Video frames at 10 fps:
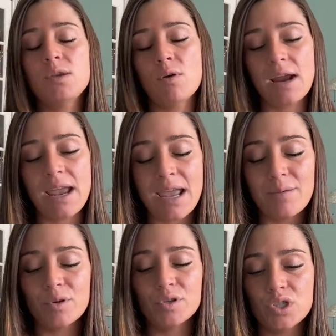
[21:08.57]
you are
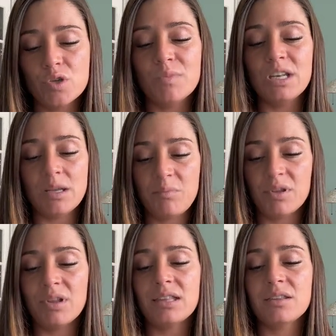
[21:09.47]
able to
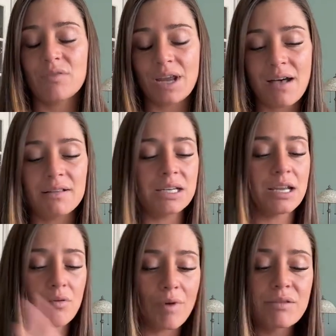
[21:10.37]
manipulate the
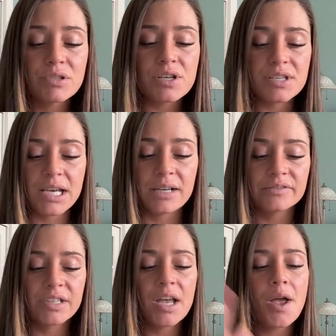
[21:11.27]
reality around yourself,